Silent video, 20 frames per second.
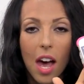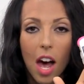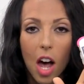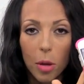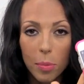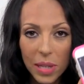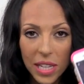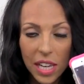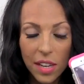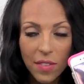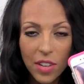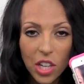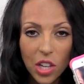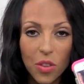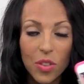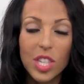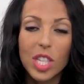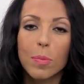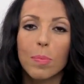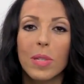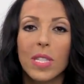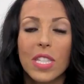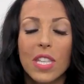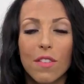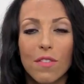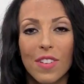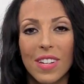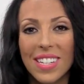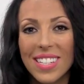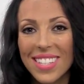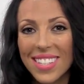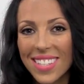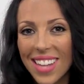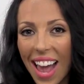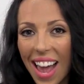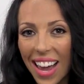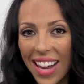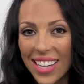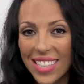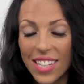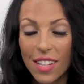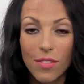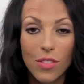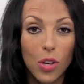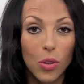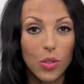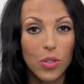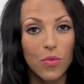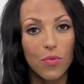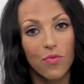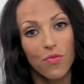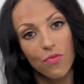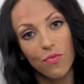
I'll be giving you the specific size of those